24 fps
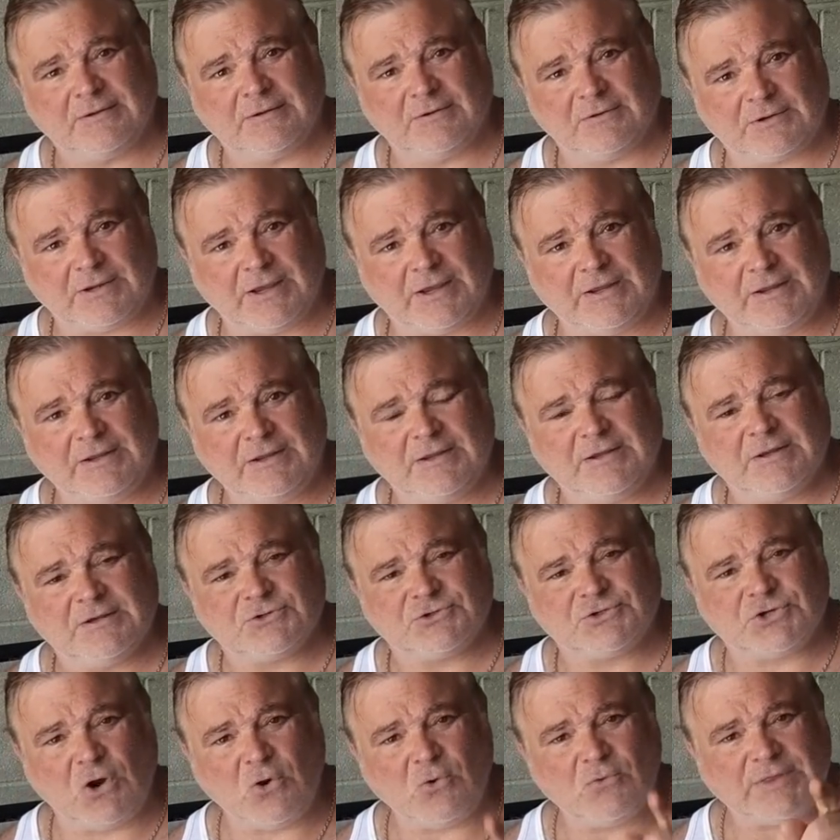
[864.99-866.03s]
Okay?
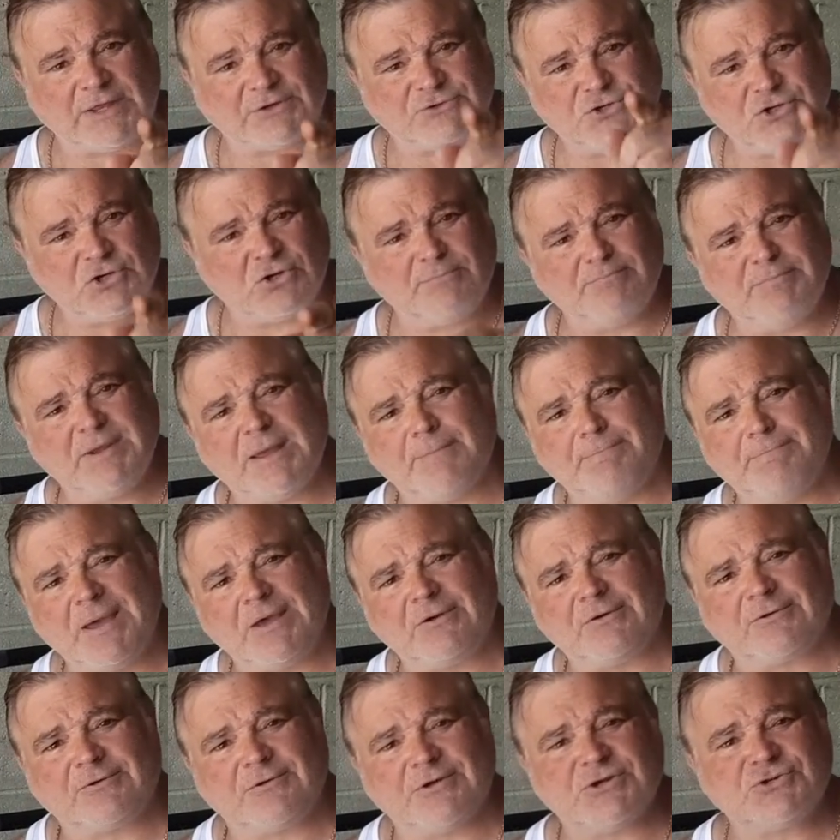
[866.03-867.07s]
Show that you can be a
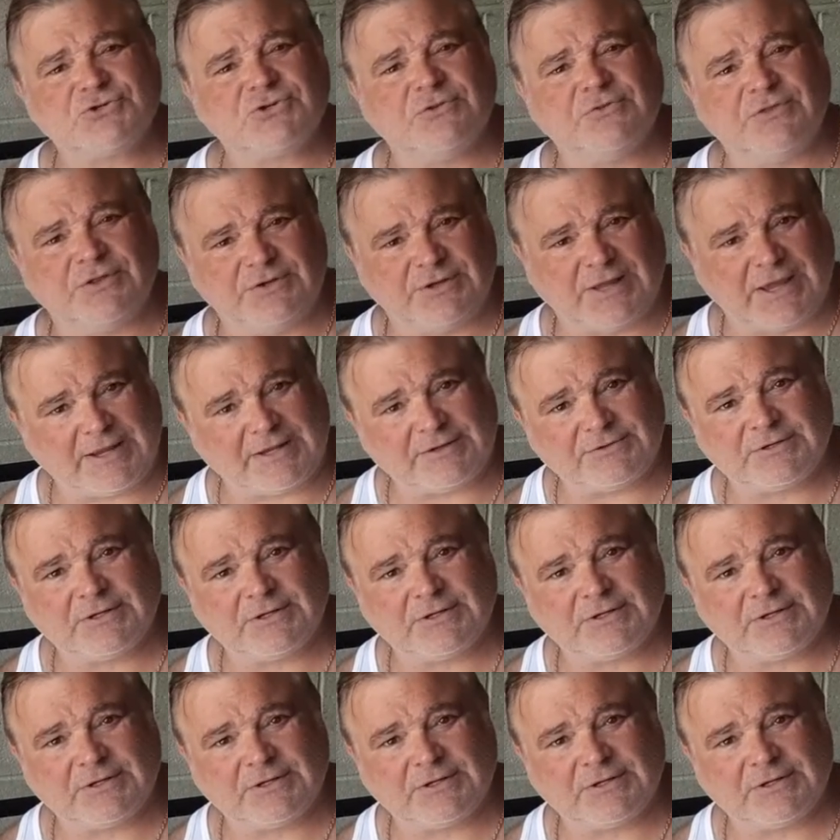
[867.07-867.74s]
better Christian than that.